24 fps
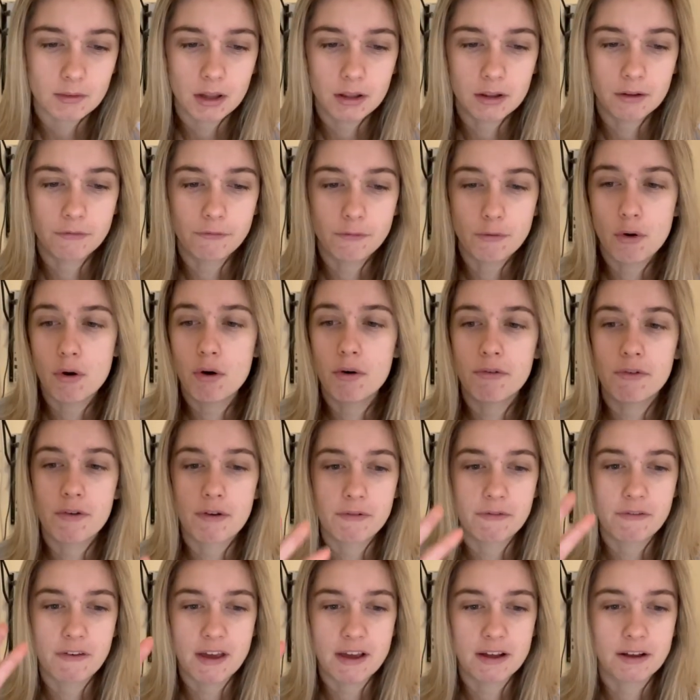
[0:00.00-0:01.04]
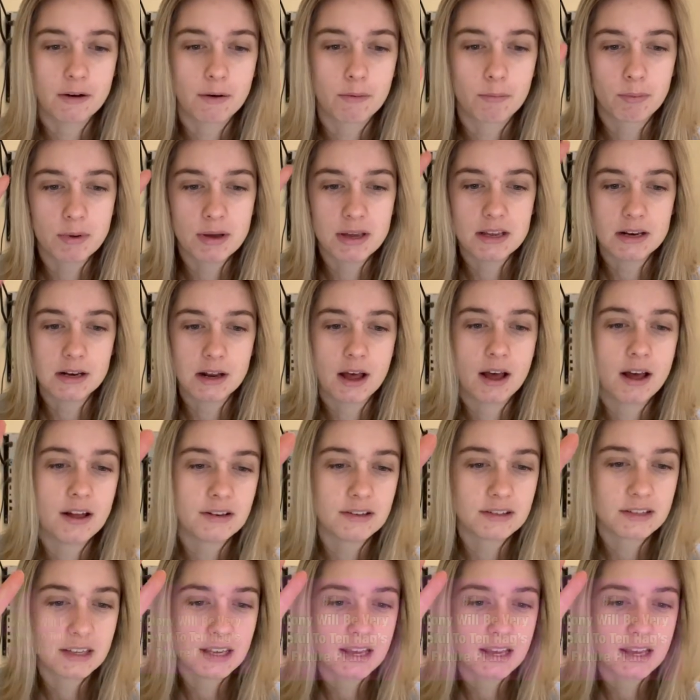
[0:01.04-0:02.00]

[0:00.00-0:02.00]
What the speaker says: The fourth thing we learnt